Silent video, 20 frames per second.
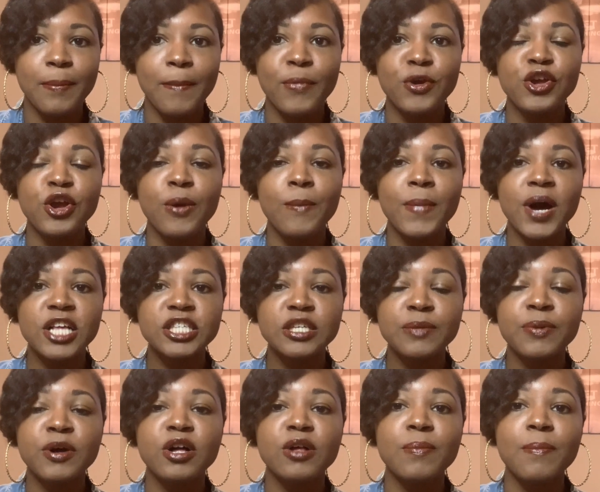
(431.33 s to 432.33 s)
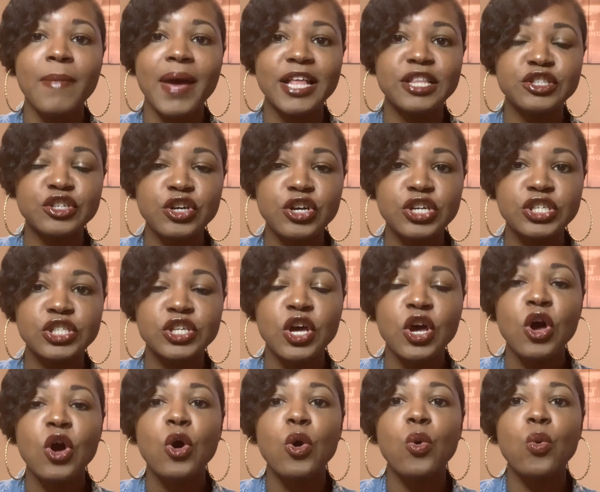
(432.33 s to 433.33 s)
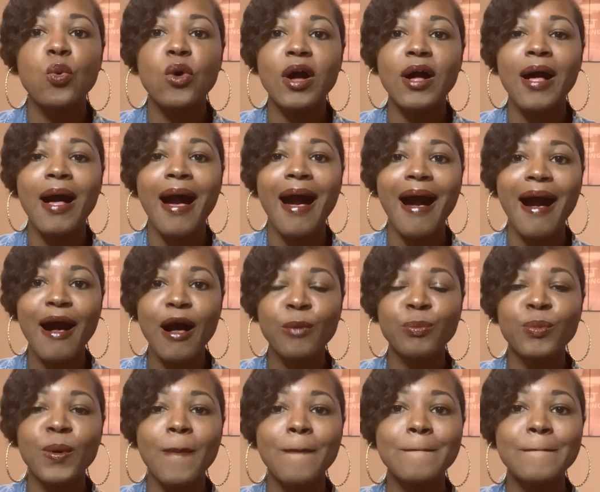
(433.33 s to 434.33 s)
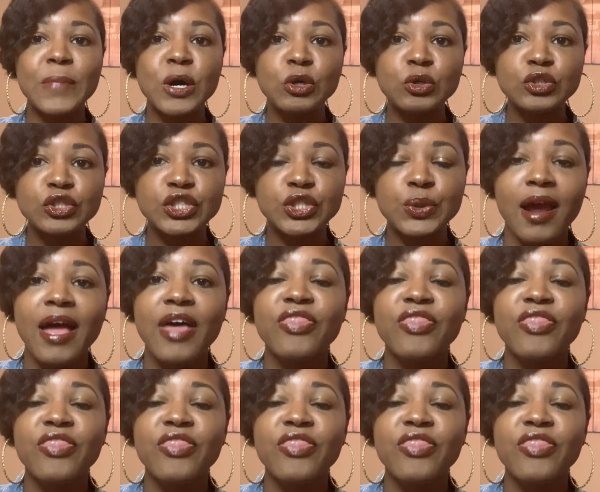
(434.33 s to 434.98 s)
Your multiple mentors will help mold you.